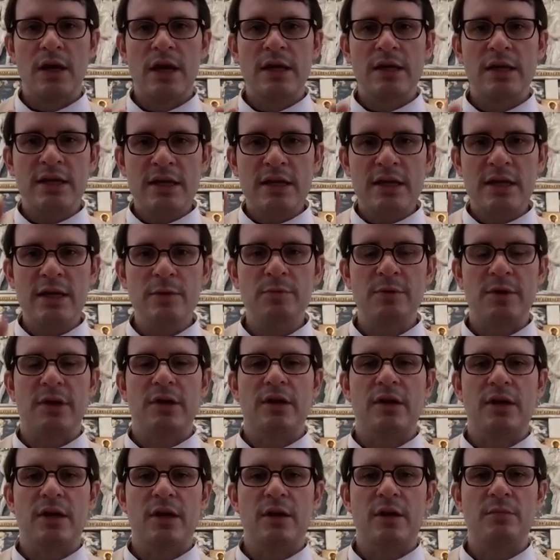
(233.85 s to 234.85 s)
and keep
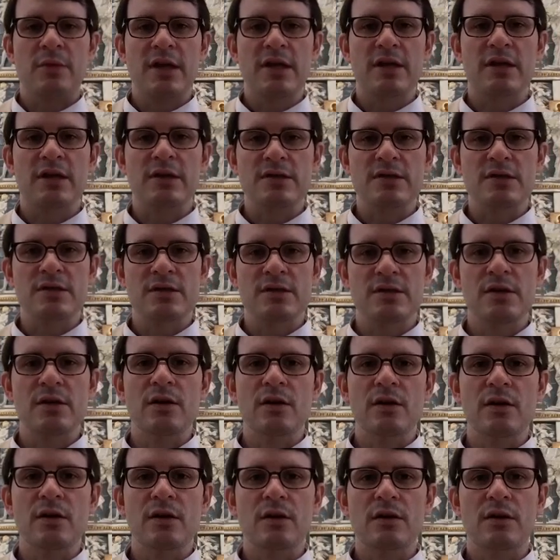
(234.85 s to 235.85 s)
it and make it
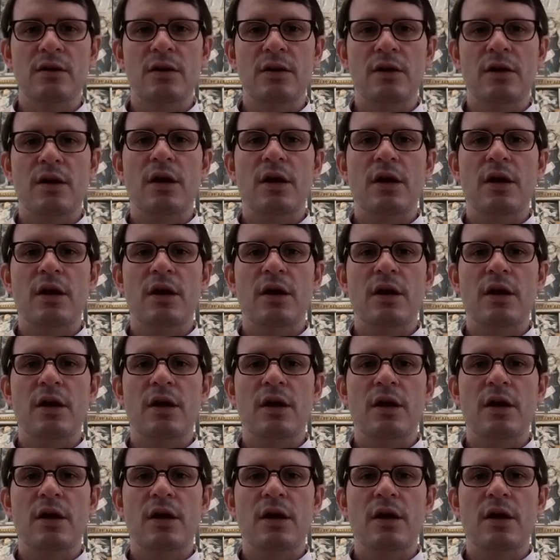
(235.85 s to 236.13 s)
still,